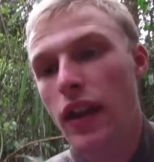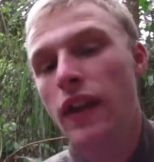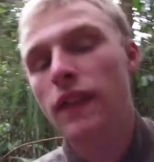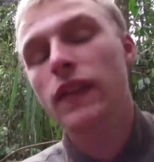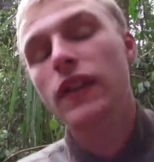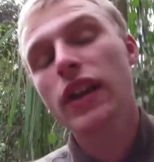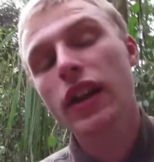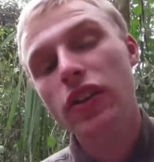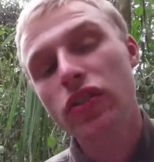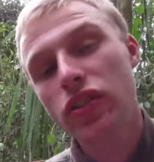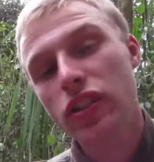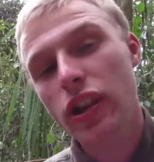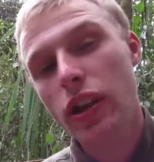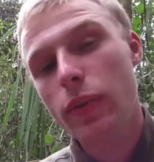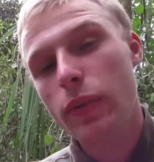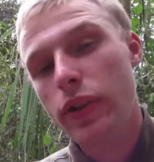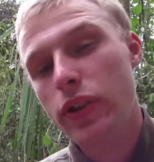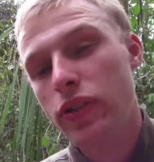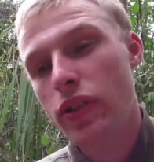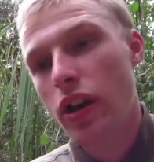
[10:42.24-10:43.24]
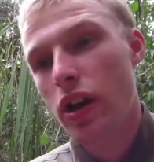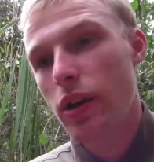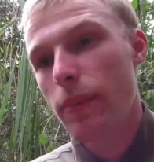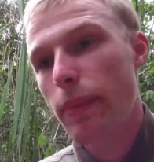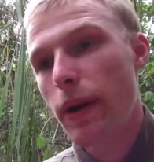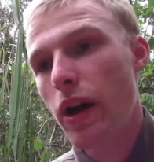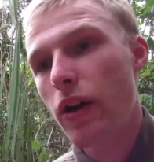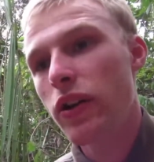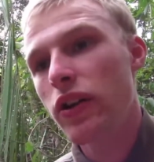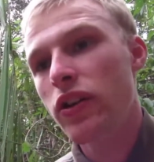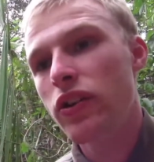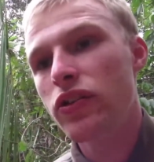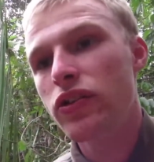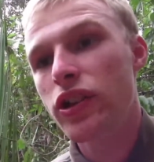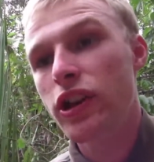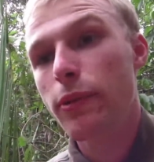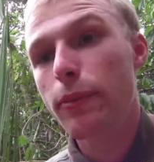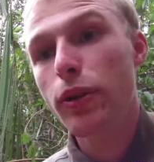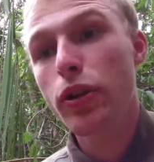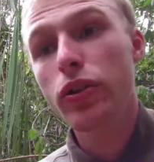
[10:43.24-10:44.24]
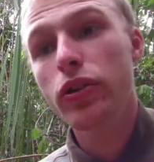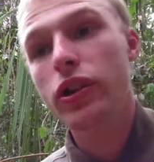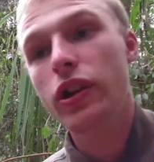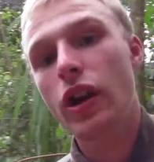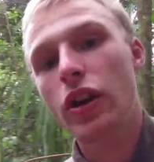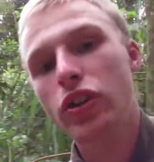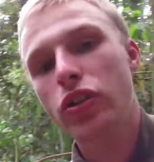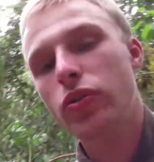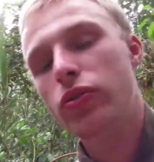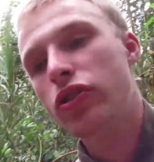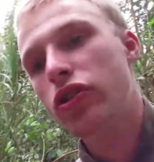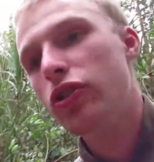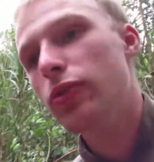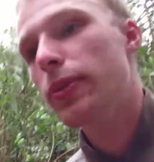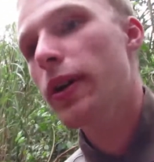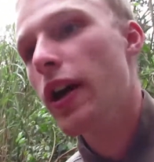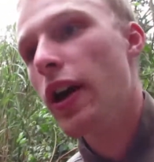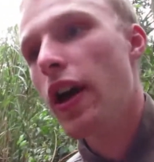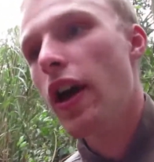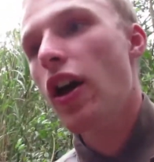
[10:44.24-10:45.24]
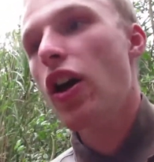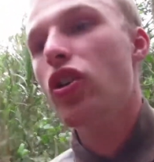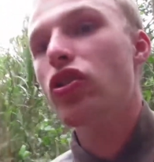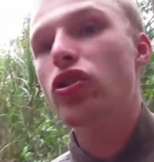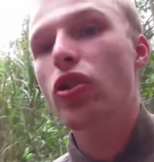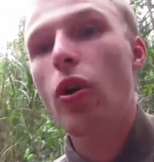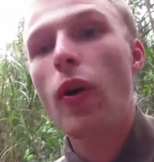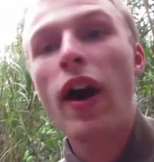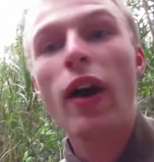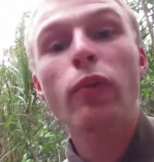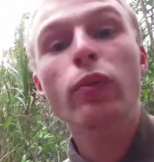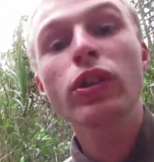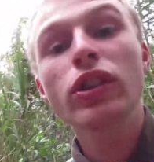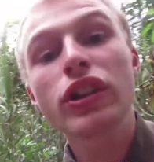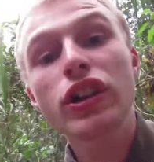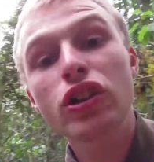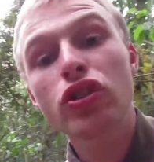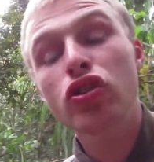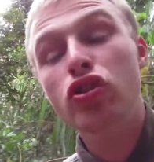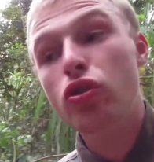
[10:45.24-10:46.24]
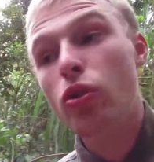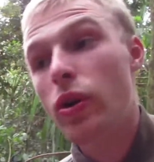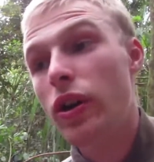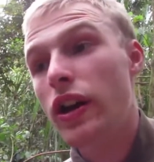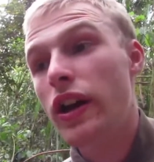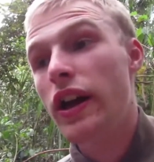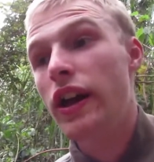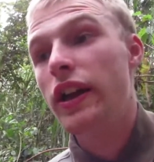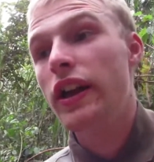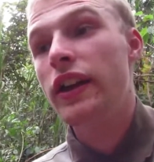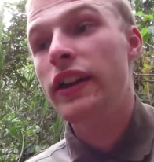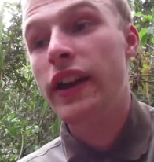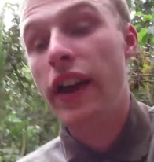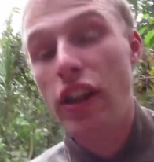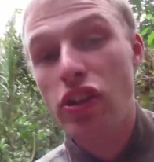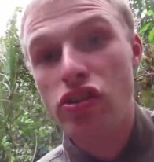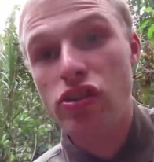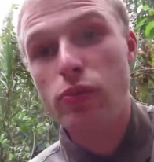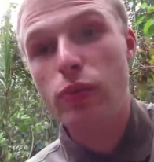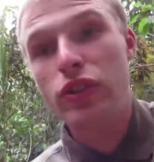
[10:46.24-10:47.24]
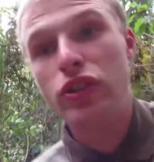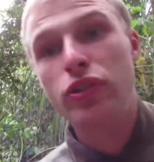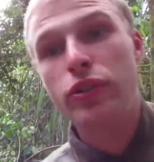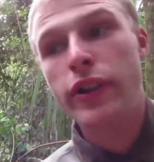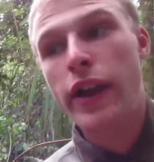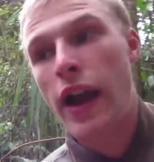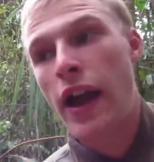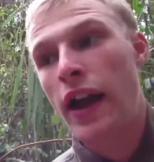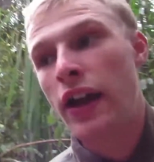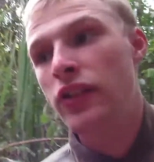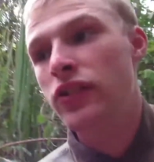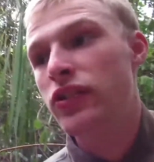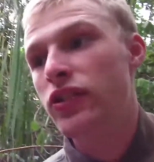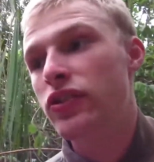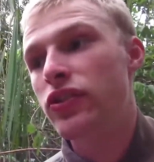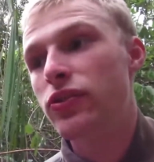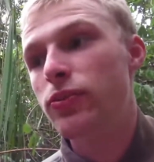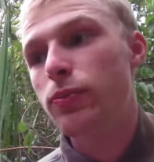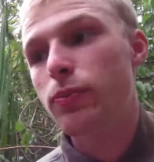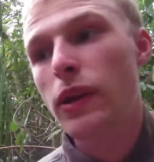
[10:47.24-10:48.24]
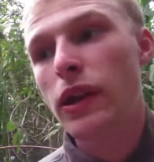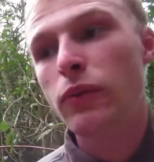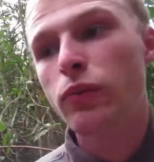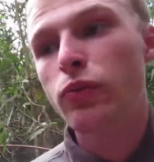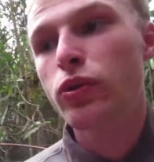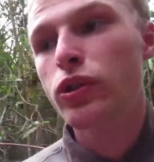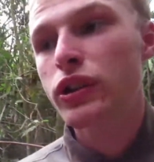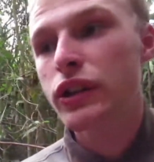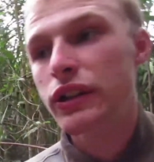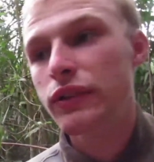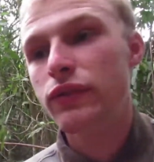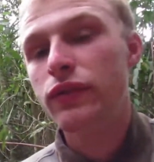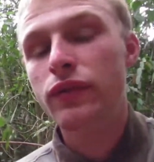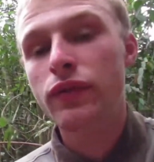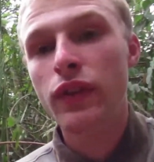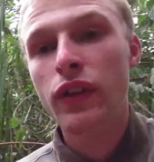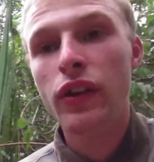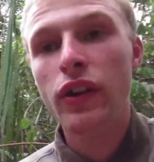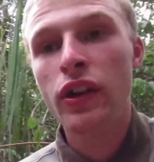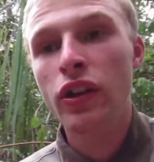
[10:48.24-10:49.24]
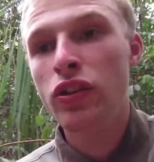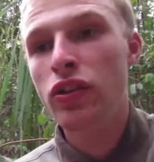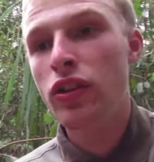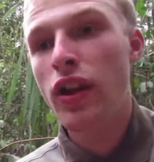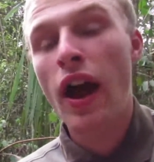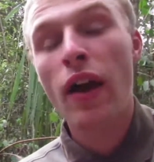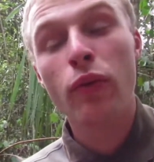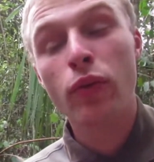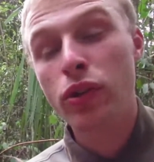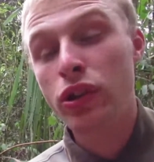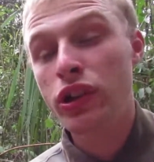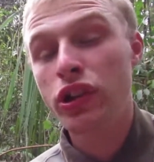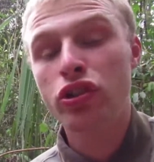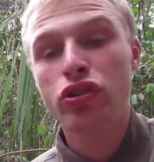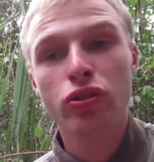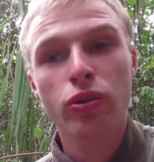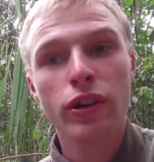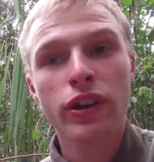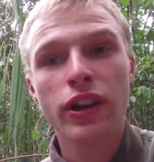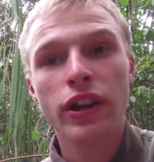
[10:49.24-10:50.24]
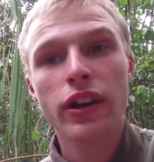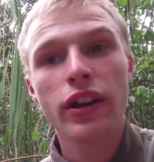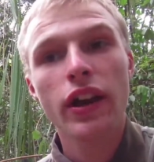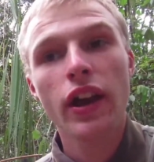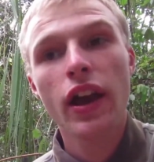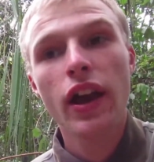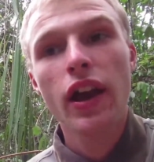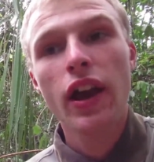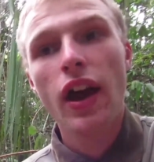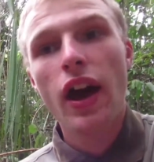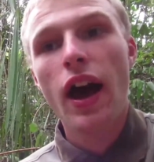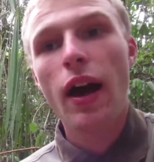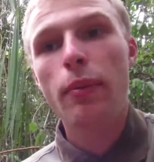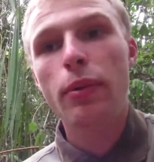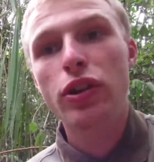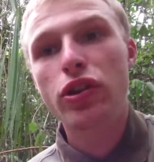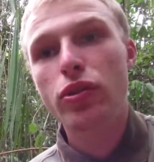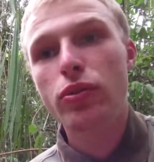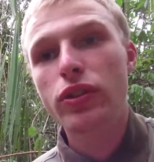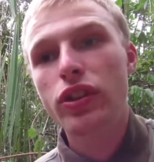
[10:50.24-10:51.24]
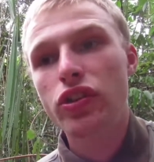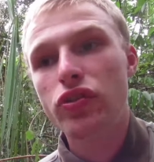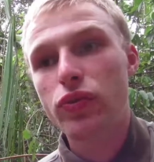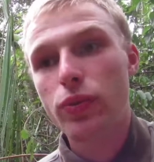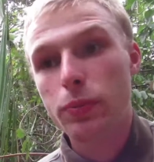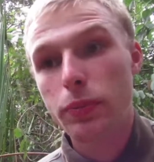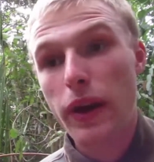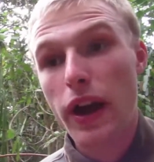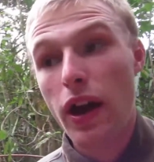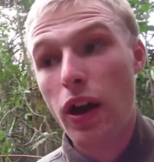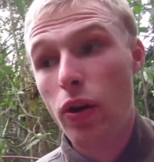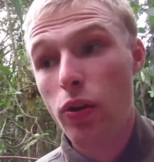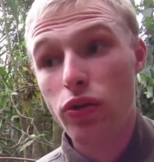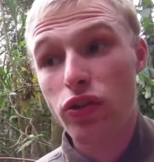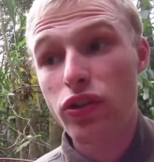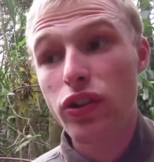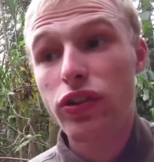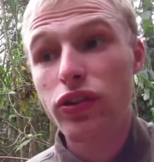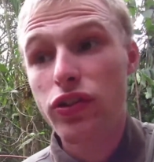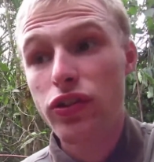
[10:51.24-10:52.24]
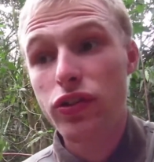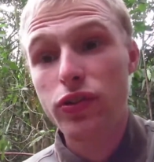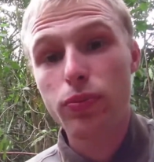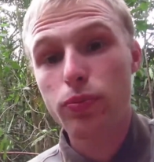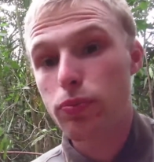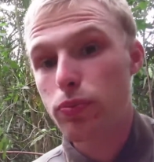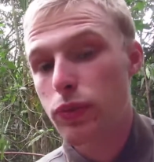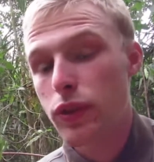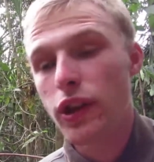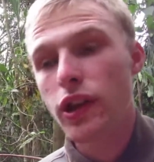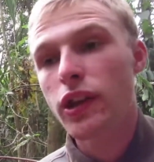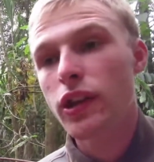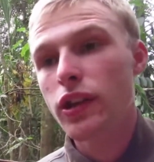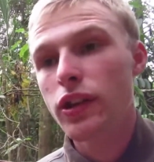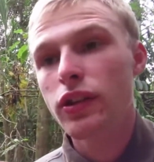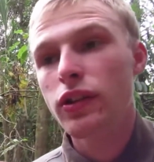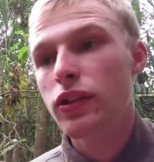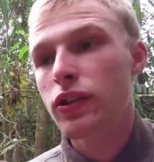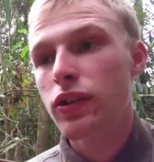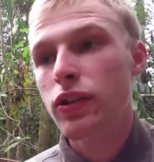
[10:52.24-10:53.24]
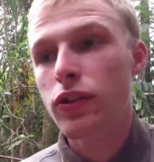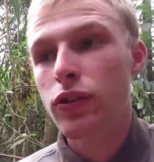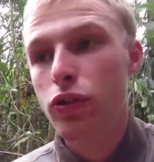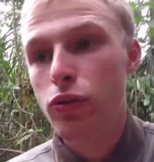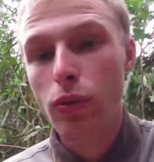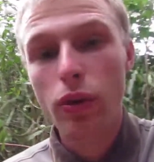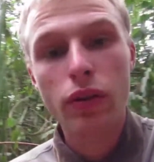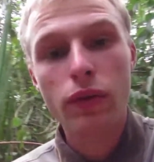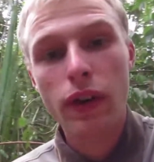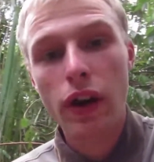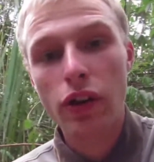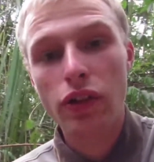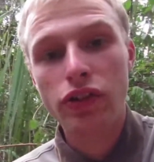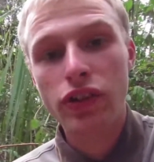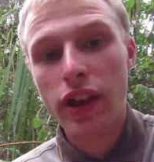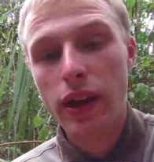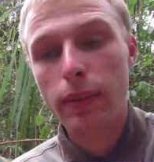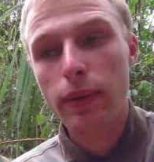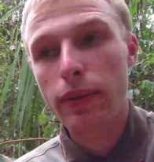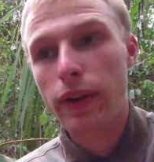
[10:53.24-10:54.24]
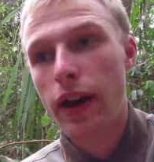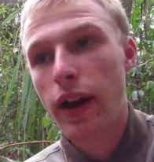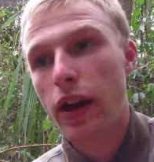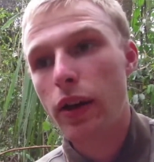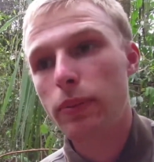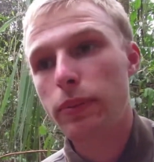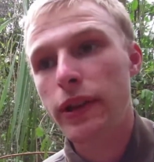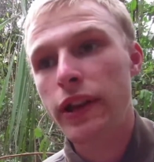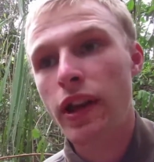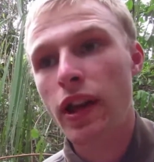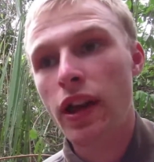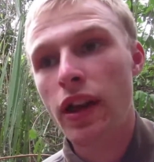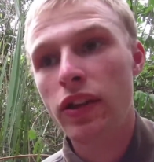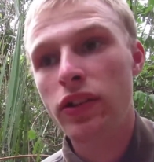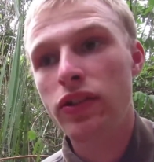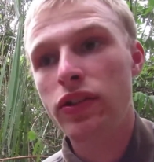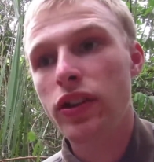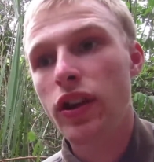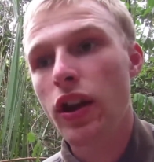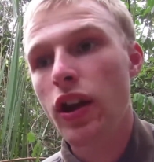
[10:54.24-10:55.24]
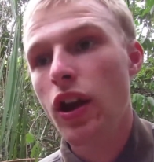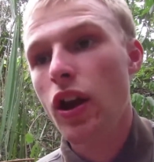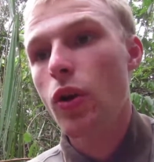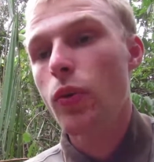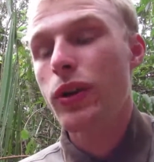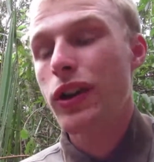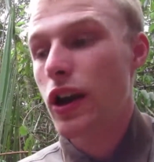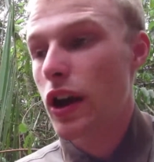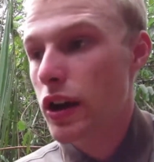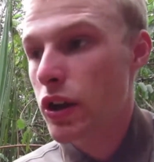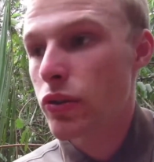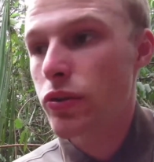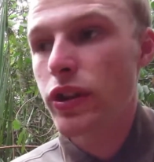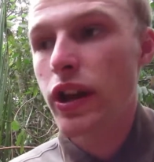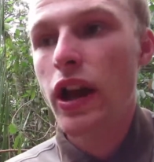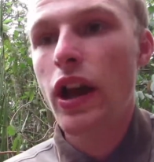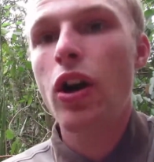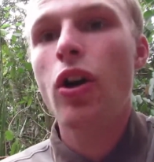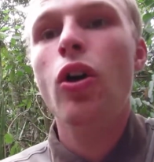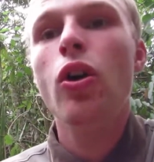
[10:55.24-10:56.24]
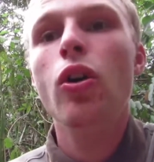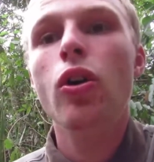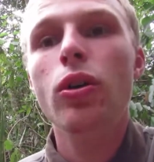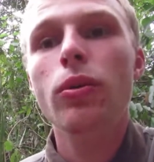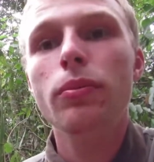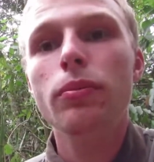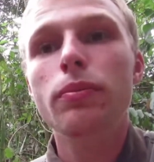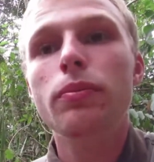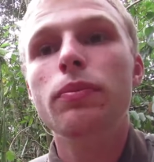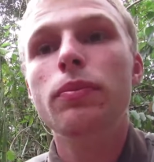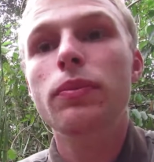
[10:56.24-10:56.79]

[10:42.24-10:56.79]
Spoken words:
And the next thing I want to talk about is the community on YouTube. So I really enjoy engaging with you guys. It's been I really enjoyed it. I've been doing this from now since the coronavirus came around, because we got internet at home.